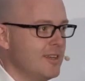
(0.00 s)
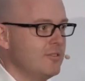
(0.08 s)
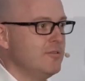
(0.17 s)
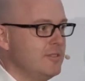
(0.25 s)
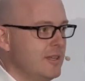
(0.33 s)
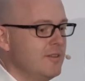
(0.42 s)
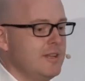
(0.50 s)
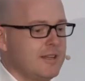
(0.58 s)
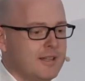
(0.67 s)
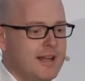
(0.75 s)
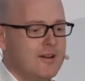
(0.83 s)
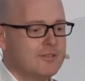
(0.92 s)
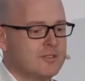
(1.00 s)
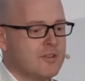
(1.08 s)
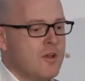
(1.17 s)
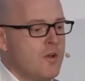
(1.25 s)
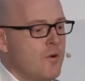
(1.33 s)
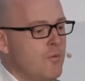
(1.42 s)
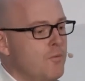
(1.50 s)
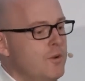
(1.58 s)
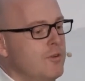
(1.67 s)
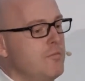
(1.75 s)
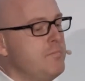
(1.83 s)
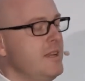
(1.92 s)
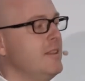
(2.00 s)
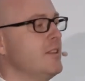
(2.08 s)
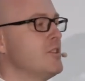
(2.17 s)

utility clouds will be the